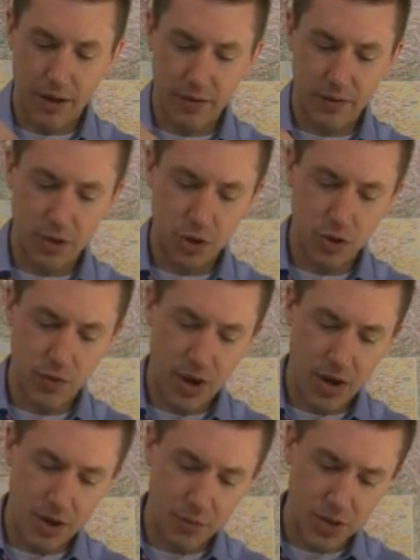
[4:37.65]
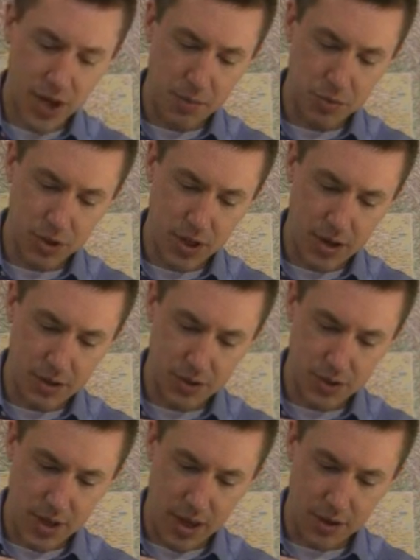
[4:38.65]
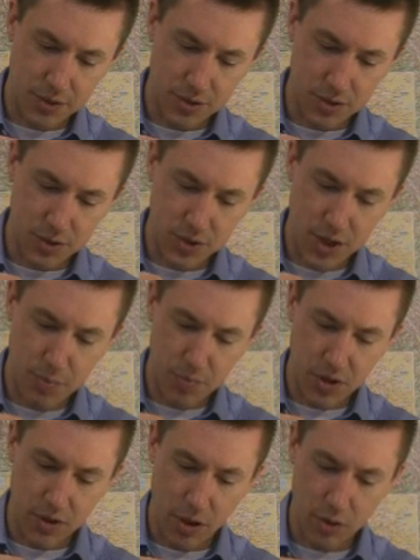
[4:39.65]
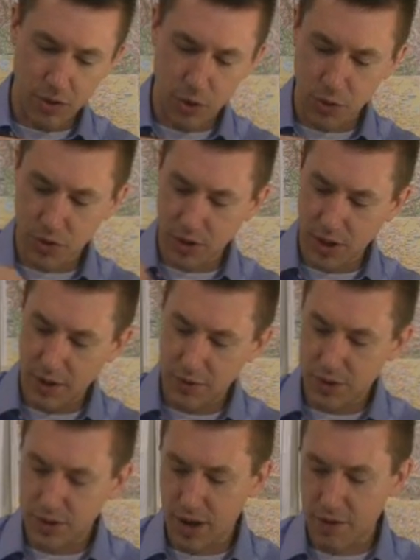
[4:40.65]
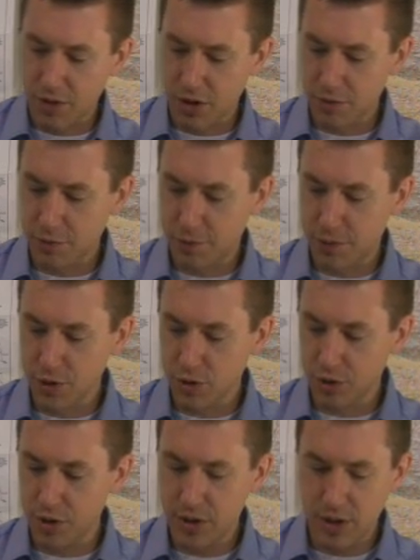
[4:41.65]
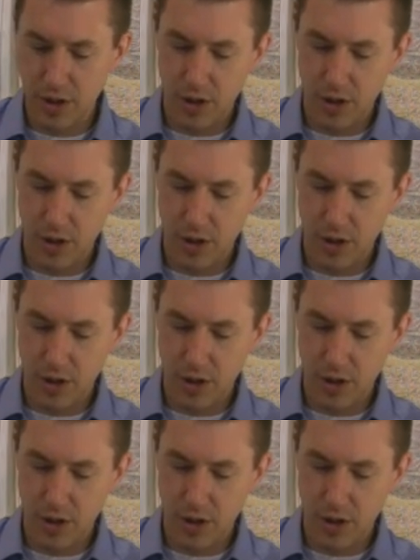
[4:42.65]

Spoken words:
this should have had enough time to kind of, to steep, and those leaves have unfurled.